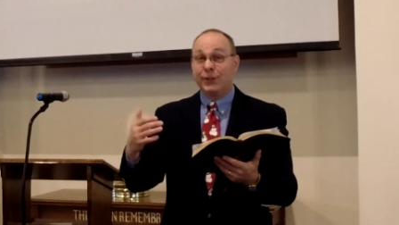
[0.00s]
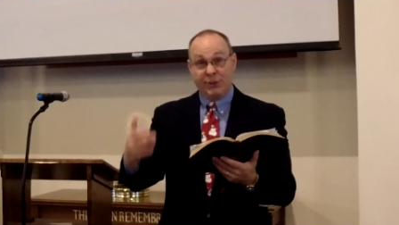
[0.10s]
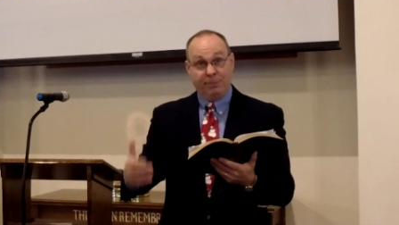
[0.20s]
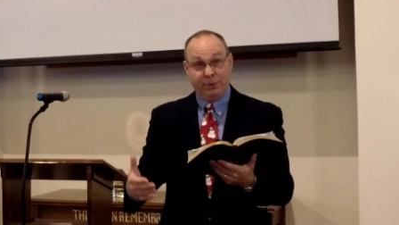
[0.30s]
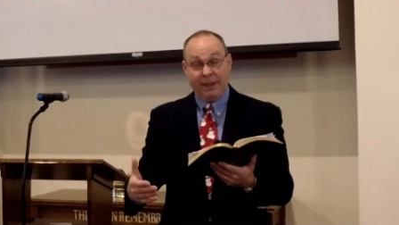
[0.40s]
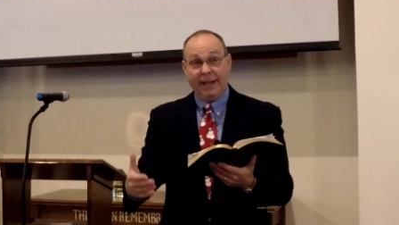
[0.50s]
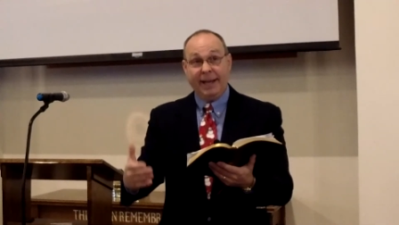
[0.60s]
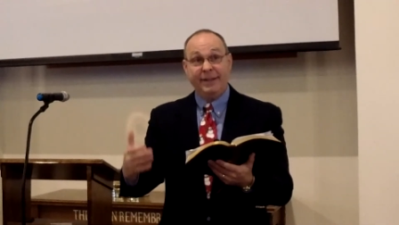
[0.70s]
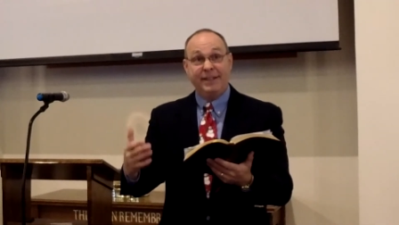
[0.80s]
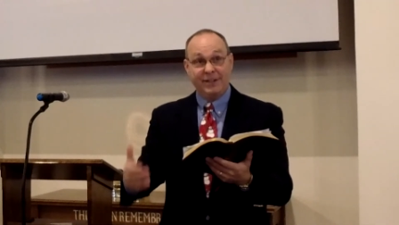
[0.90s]
to
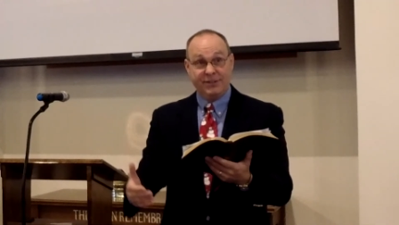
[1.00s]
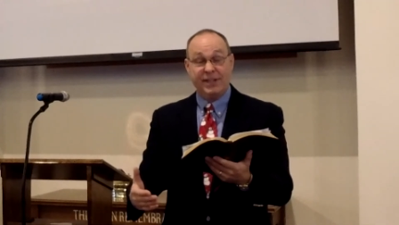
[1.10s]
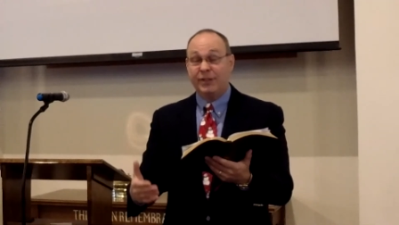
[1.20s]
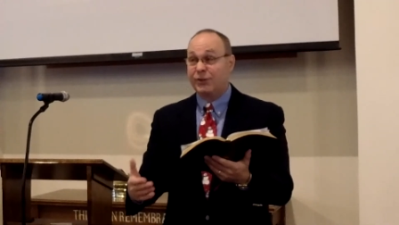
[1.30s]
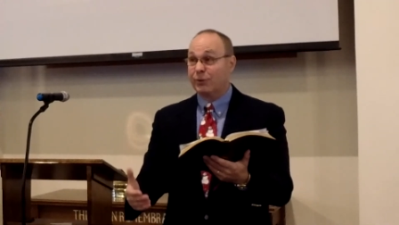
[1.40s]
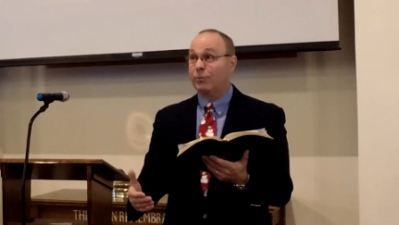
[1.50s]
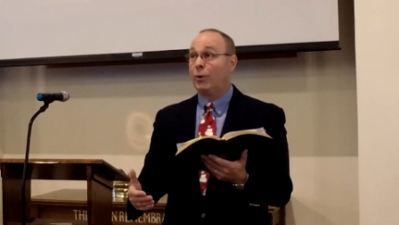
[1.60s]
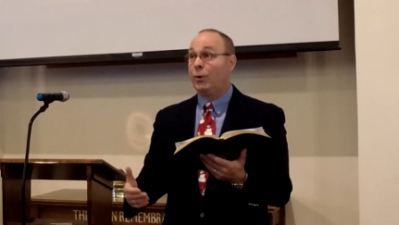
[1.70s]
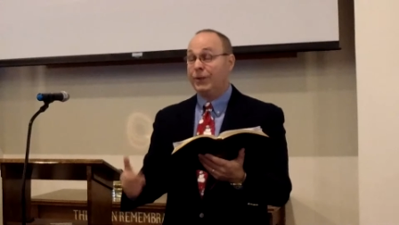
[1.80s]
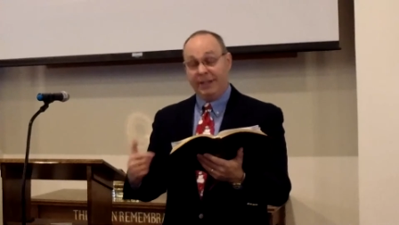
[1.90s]
play the essential
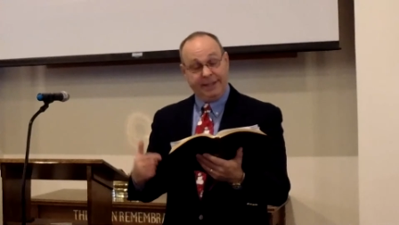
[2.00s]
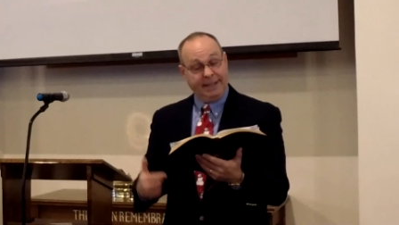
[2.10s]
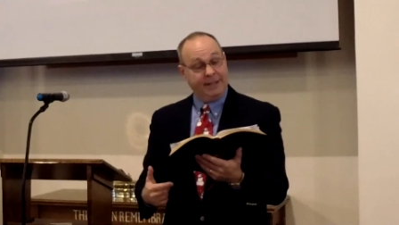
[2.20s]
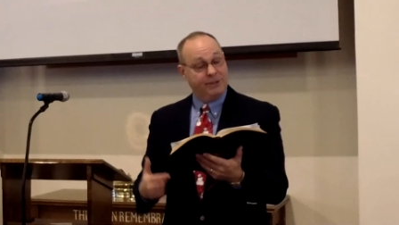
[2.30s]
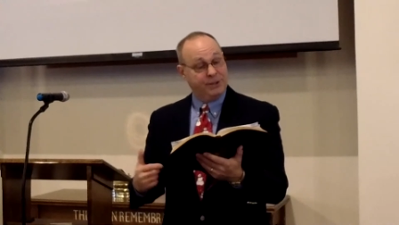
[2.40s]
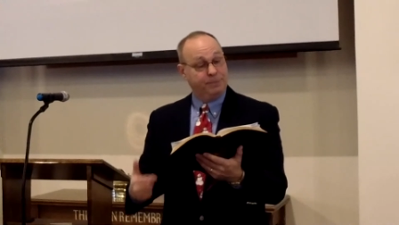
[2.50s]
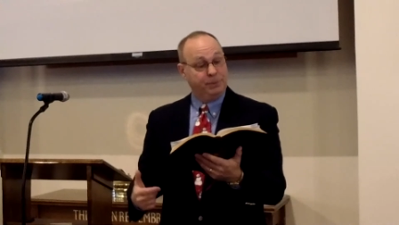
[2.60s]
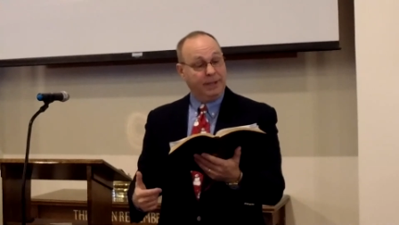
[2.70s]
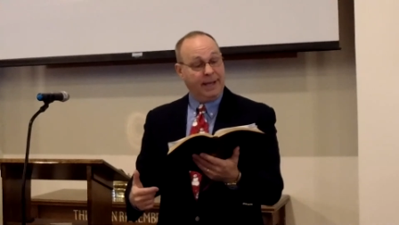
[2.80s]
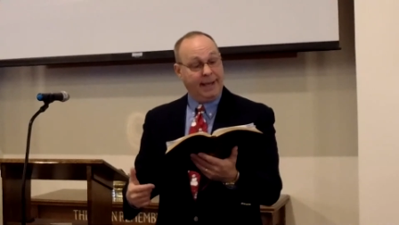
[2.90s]
role that it needs to
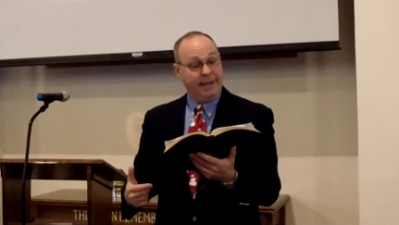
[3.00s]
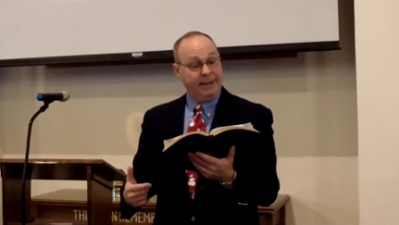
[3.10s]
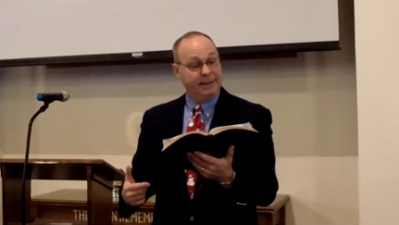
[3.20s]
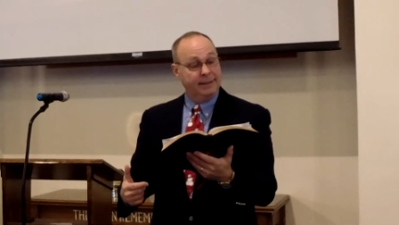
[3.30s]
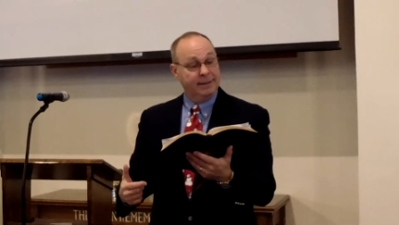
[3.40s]
play?